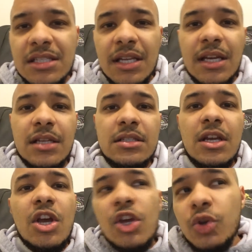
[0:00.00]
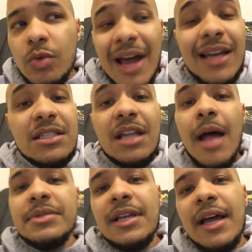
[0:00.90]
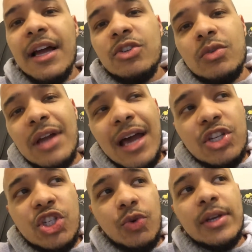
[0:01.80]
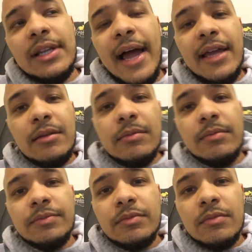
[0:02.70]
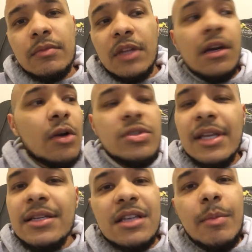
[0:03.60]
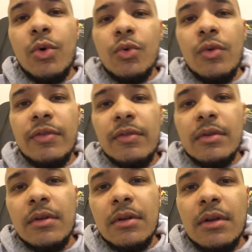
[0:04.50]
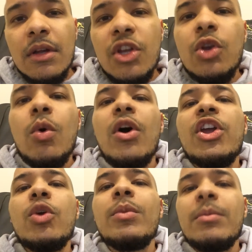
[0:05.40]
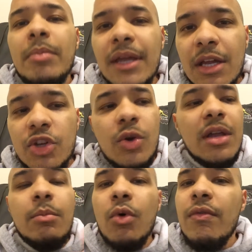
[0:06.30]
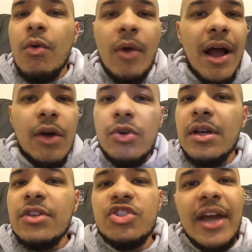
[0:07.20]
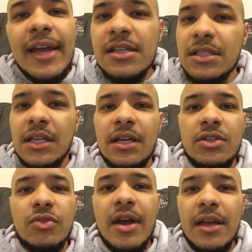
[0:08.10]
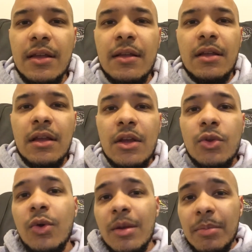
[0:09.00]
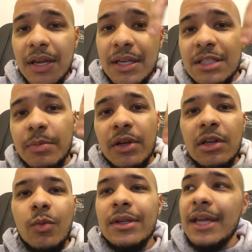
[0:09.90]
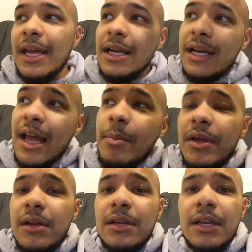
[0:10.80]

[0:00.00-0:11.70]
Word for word: things. You're not a stop sign, you're not a street light. None of those things can move. You are a human being. You can move around. You can change things, right? You can be in this building one day and in that building the